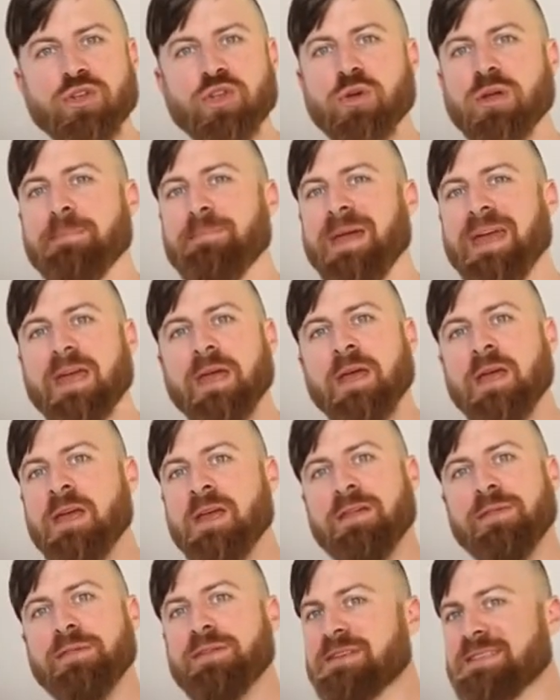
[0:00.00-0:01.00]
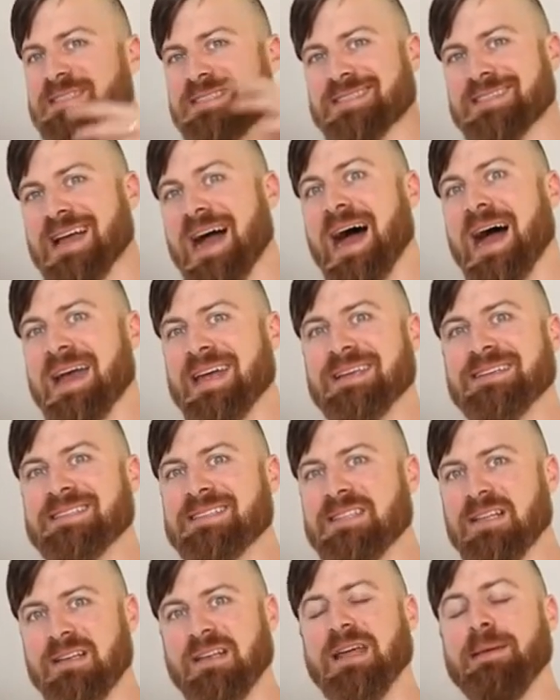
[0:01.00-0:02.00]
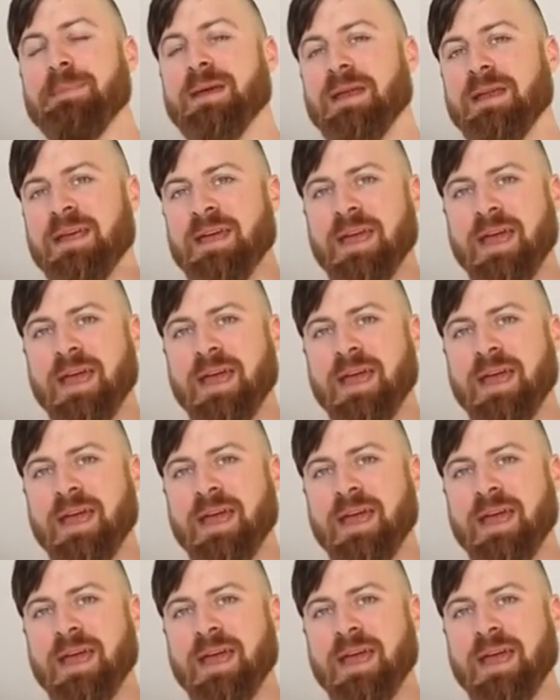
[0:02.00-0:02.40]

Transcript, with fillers: you can make the sky is the limit,